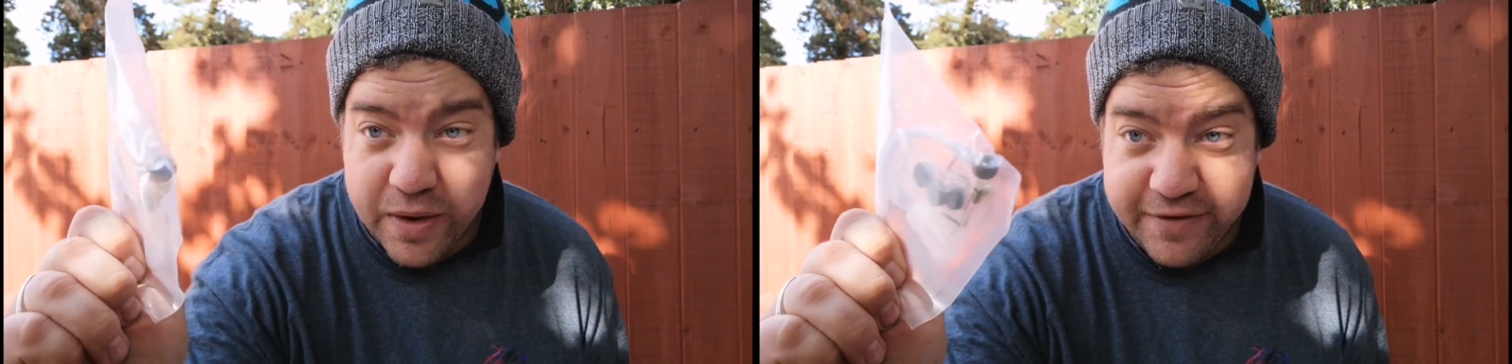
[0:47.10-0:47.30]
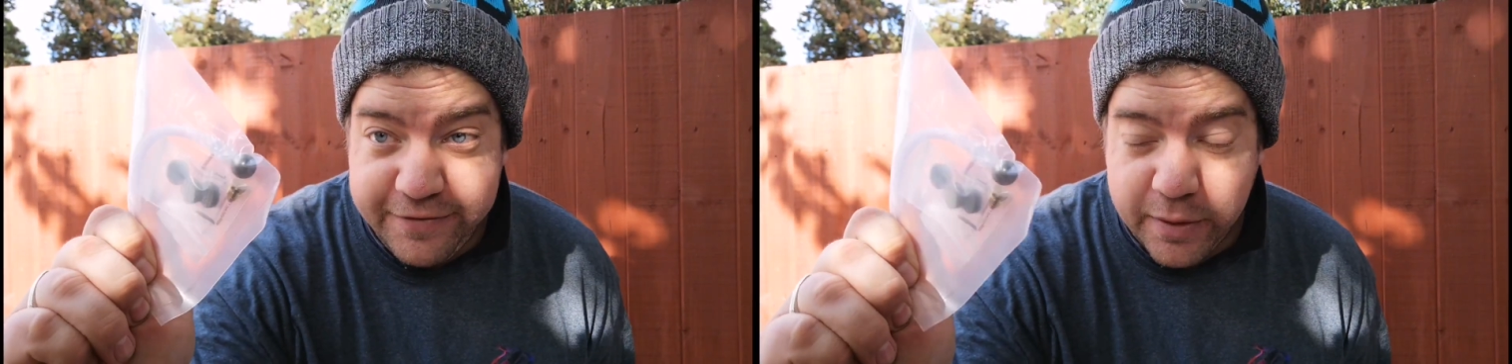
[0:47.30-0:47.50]

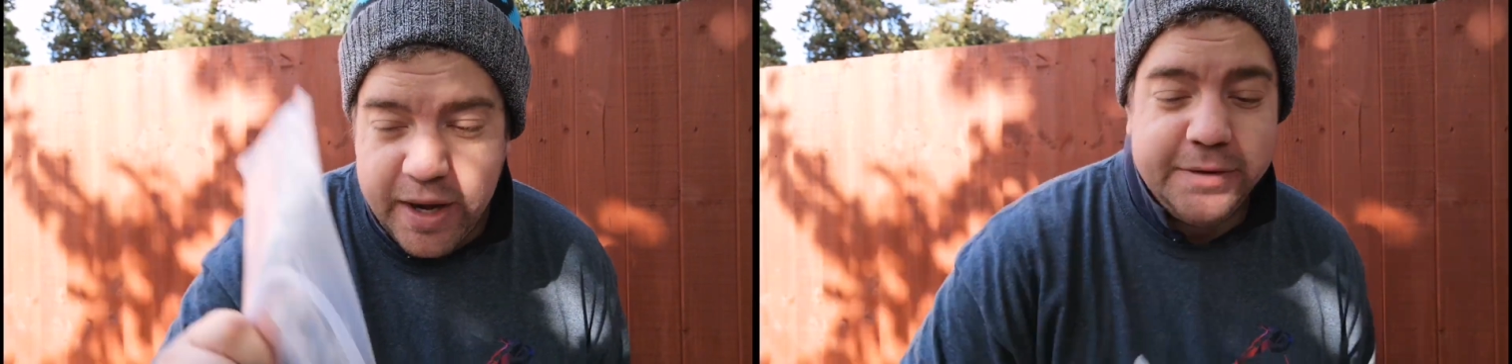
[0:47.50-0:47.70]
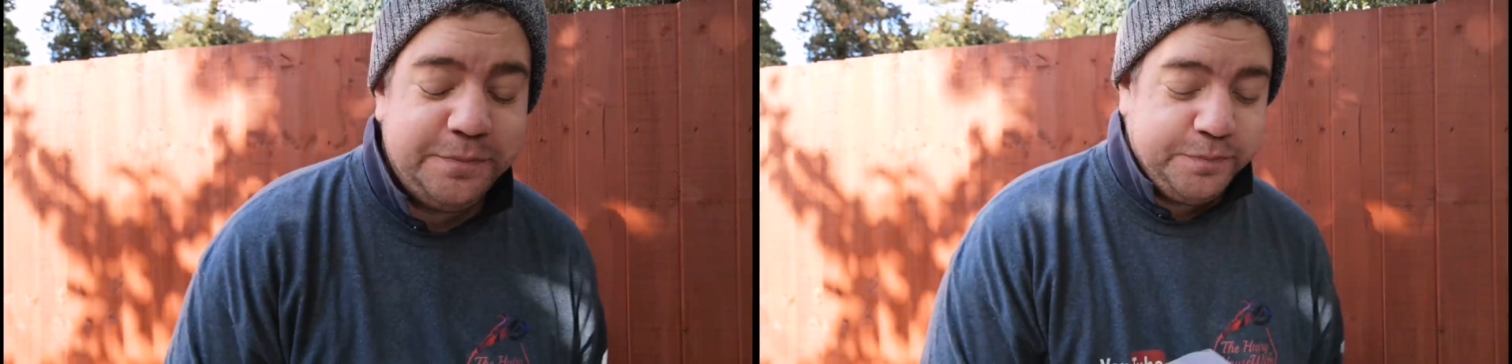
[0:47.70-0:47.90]
with a
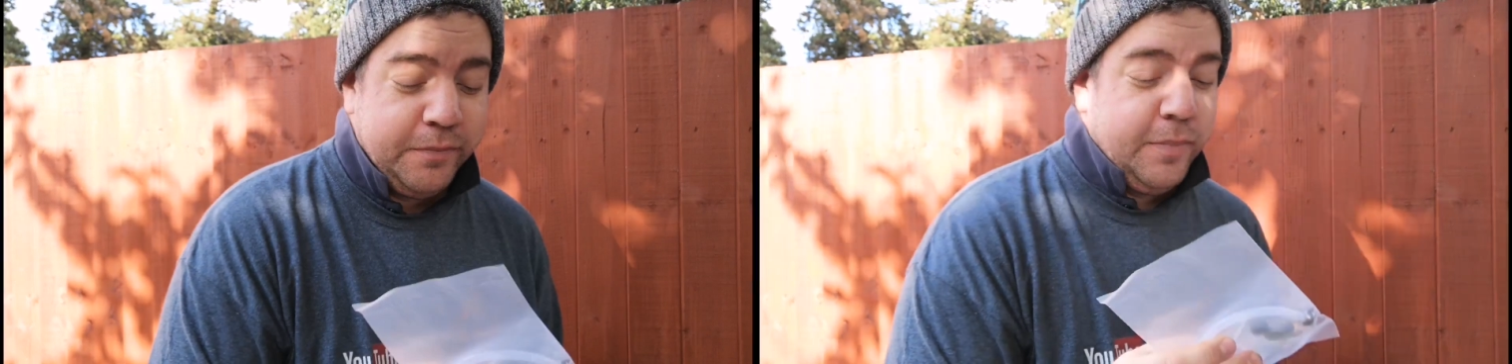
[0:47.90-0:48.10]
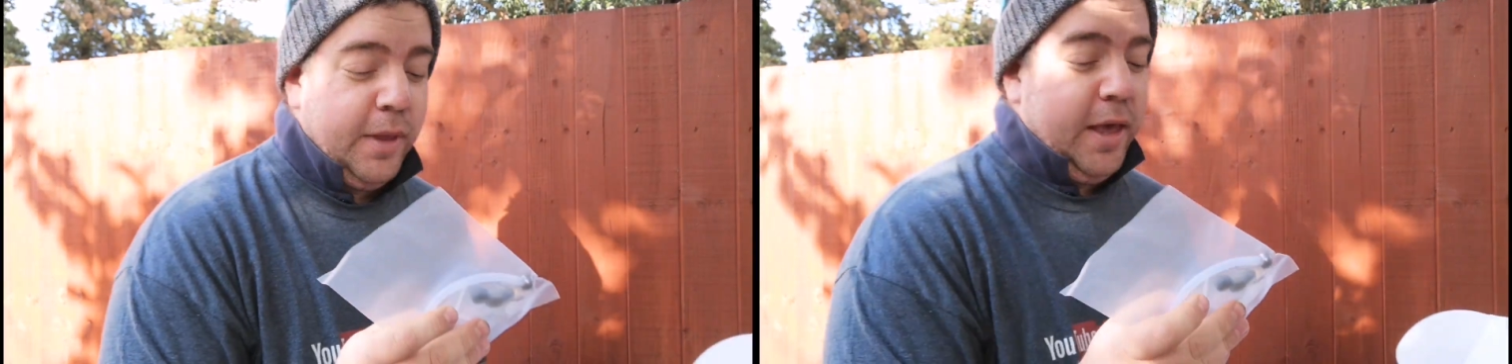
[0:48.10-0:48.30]
filter.
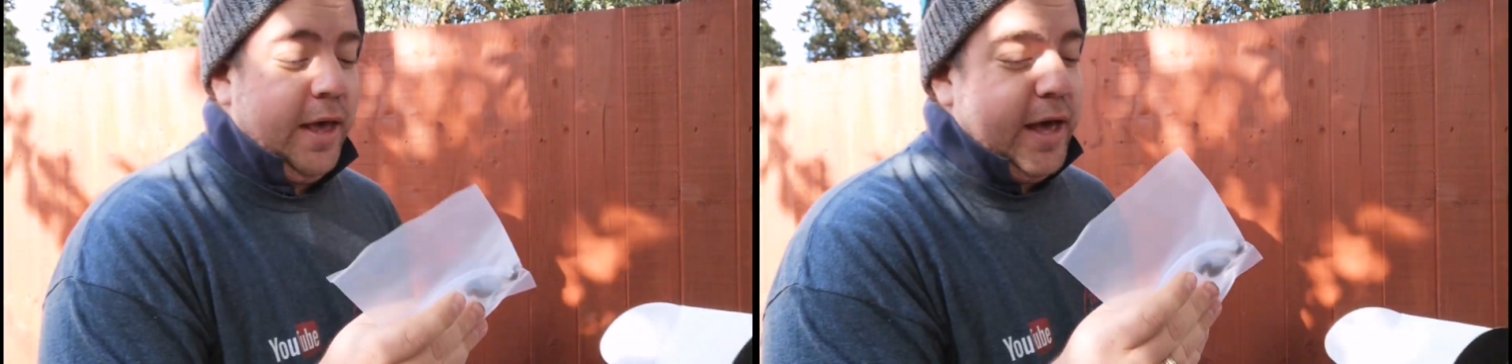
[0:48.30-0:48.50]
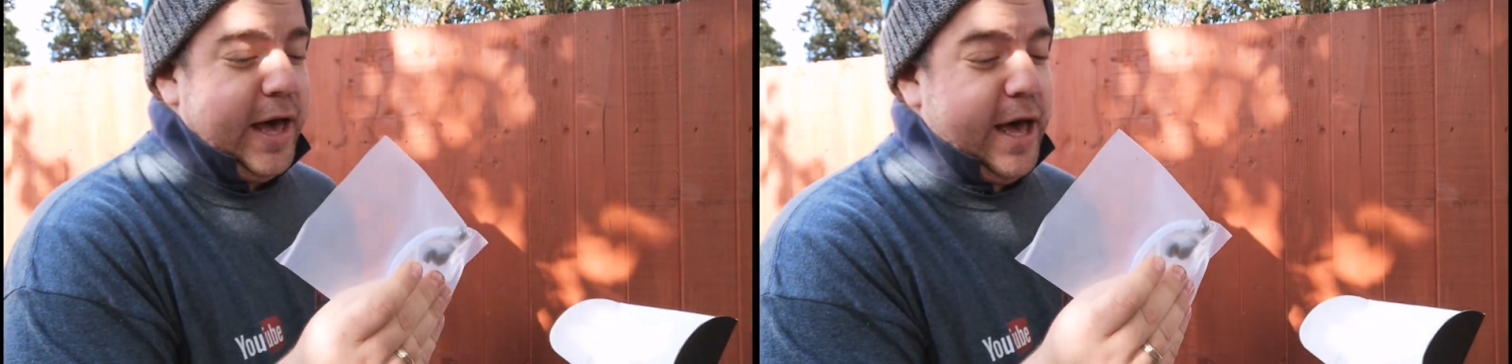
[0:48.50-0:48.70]

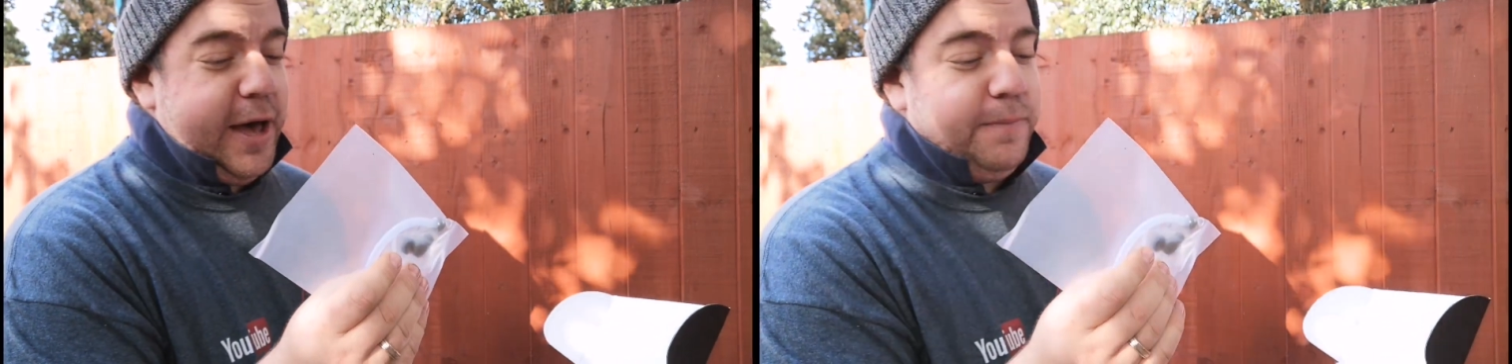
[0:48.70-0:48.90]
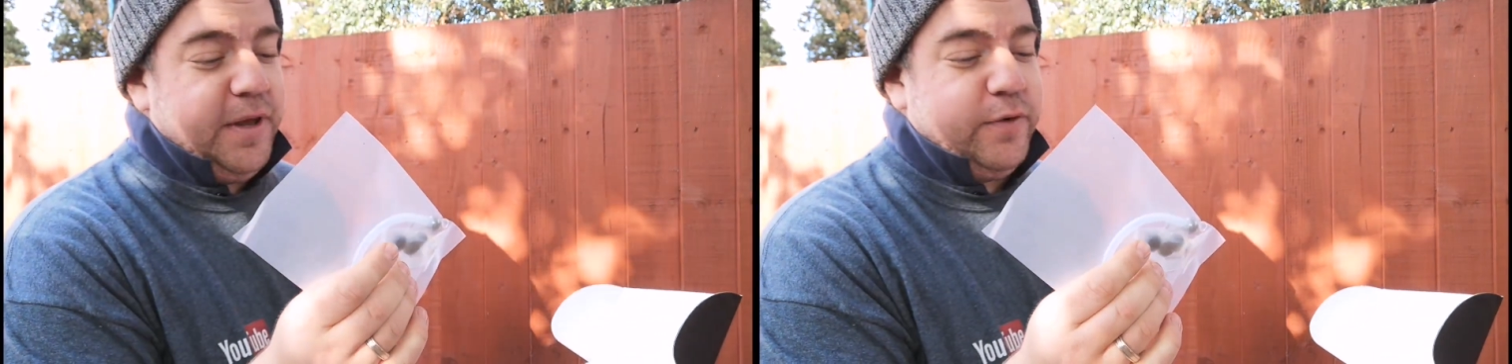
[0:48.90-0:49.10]

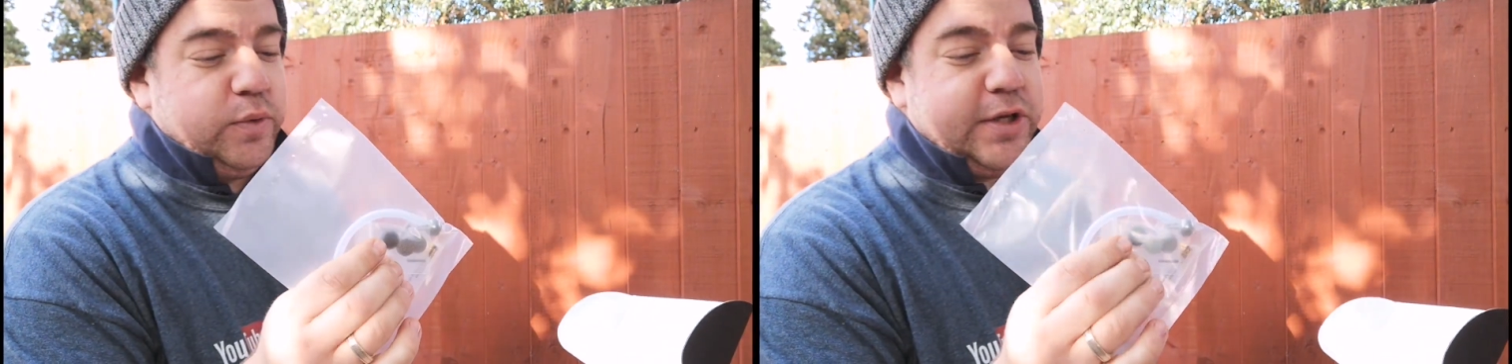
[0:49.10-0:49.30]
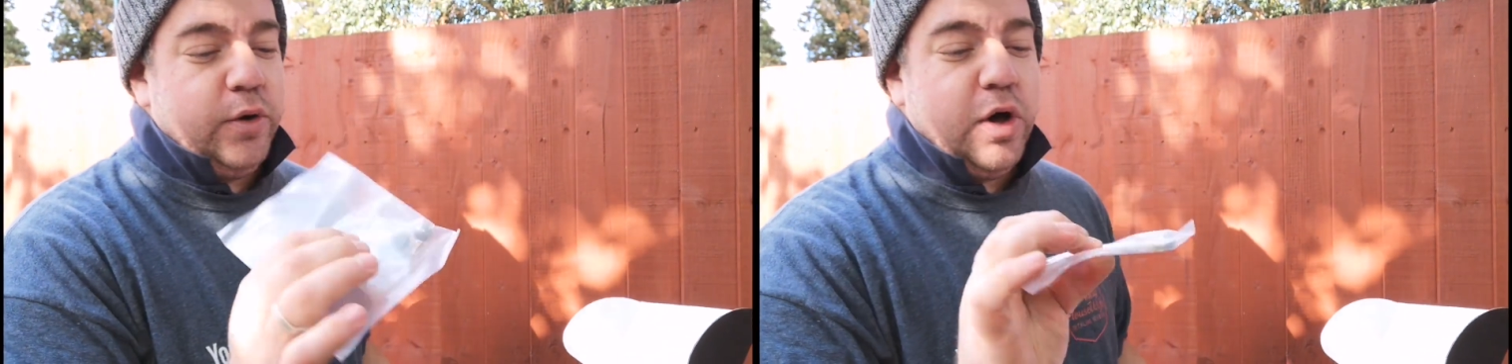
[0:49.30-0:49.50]
You've
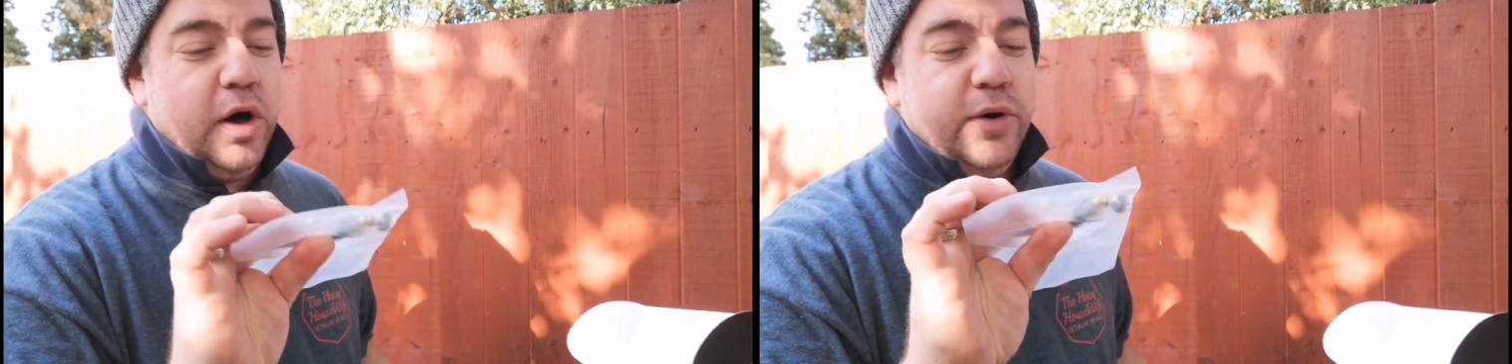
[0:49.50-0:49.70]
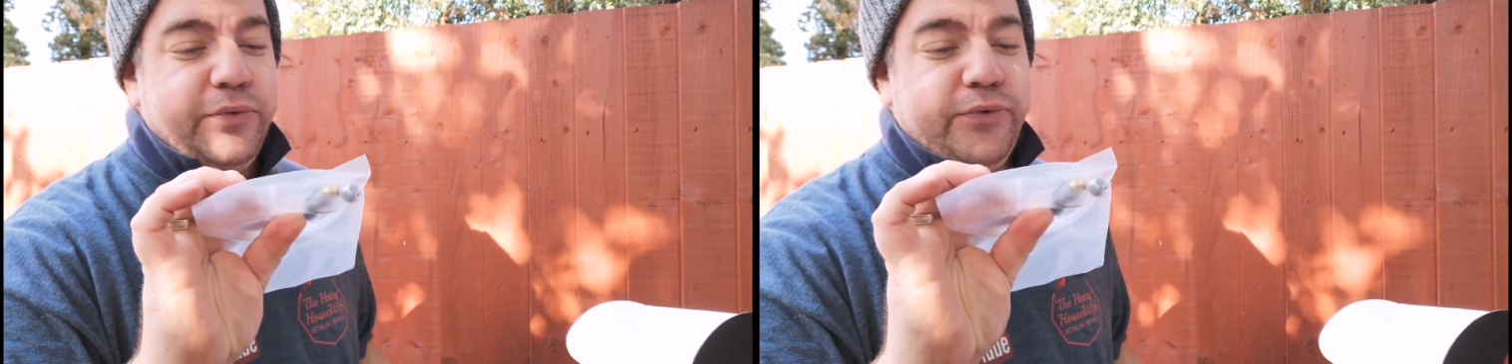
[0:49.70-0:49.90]
also
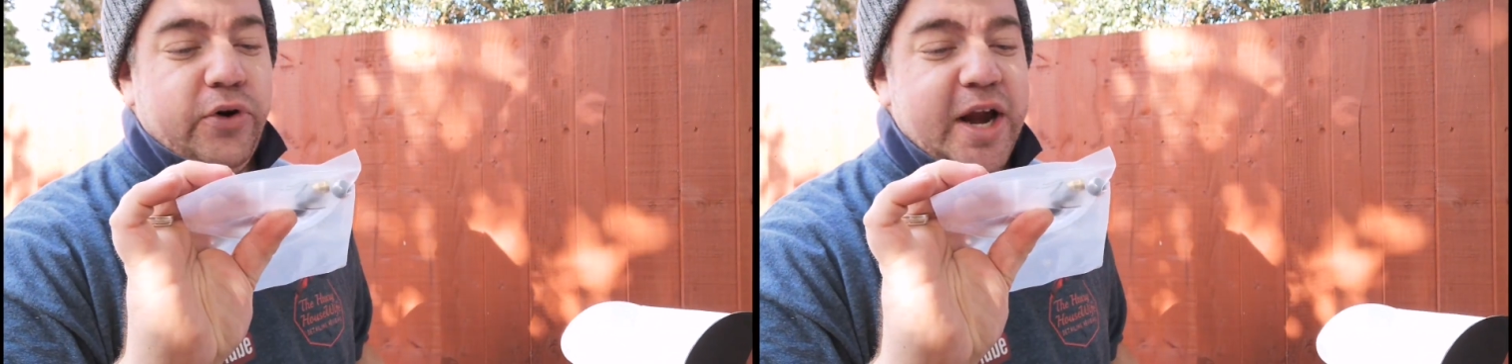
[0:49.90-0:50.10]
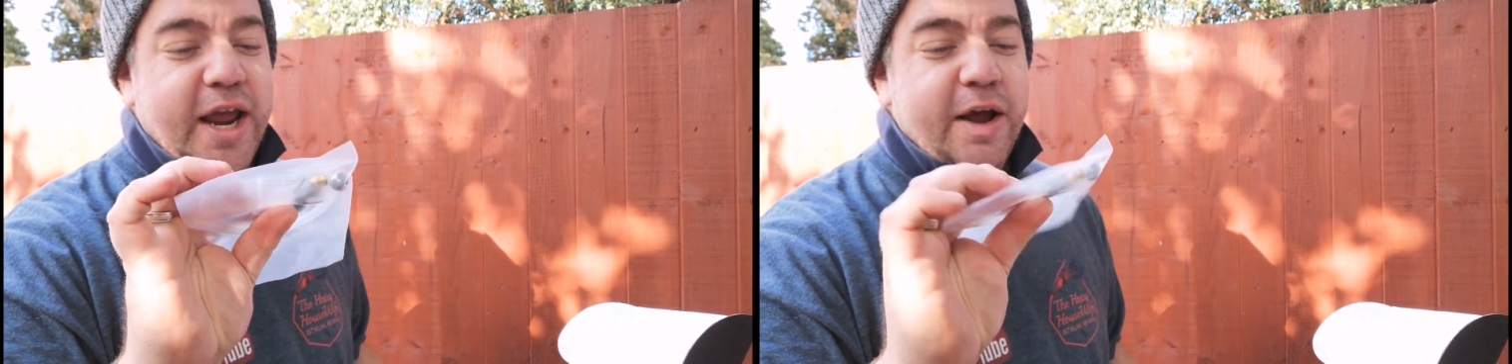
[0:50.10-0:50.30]
got
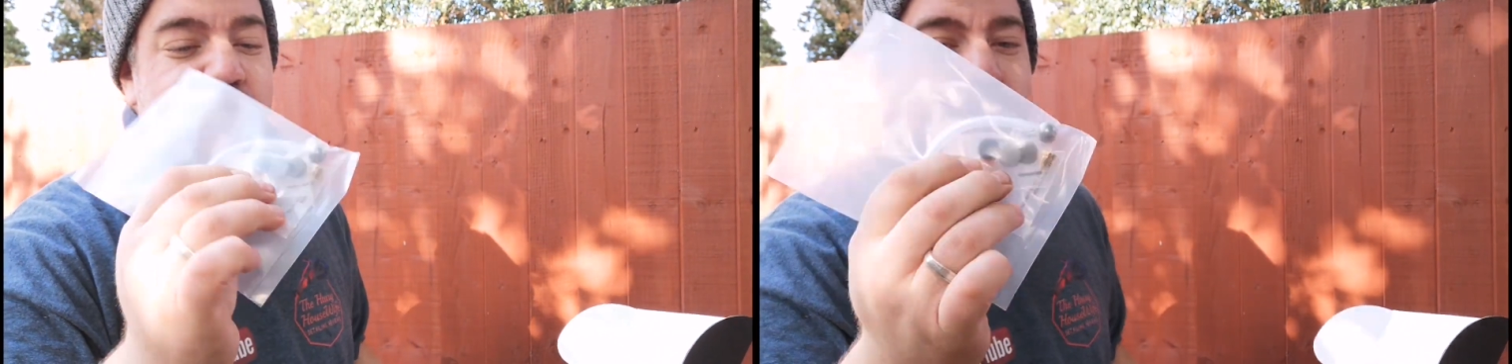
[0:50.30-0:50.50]
3